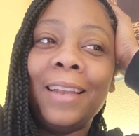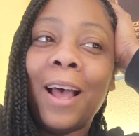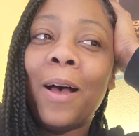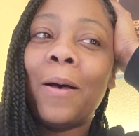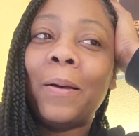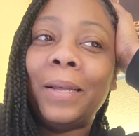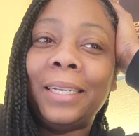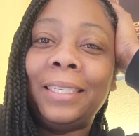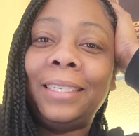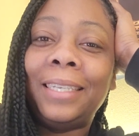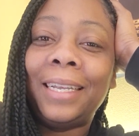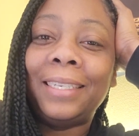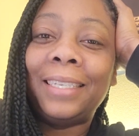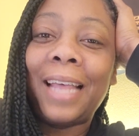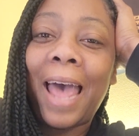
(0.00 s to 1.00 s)
no, it
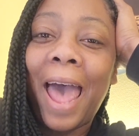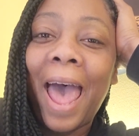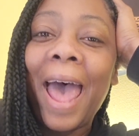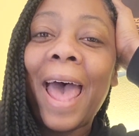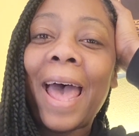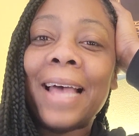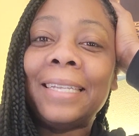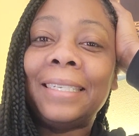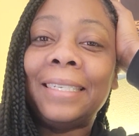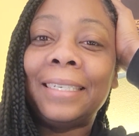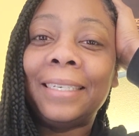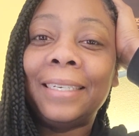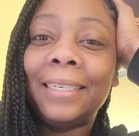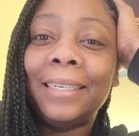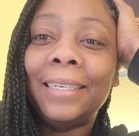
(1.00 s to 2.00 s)
says
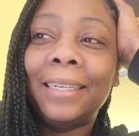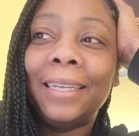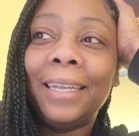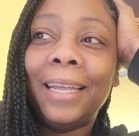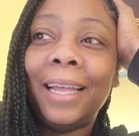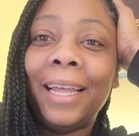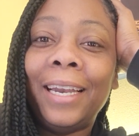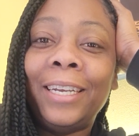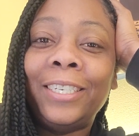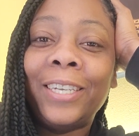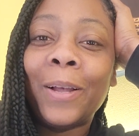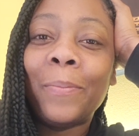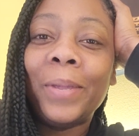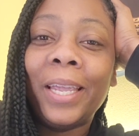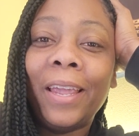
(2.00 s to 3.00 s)
ask and it
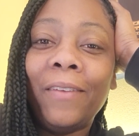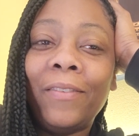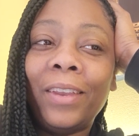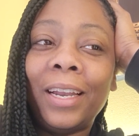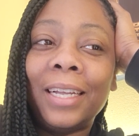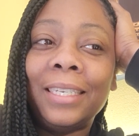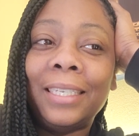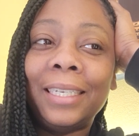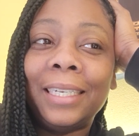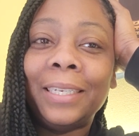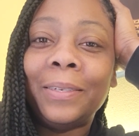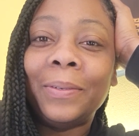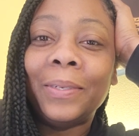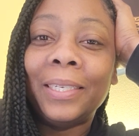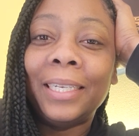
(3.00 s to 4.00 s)
shall be given unto you.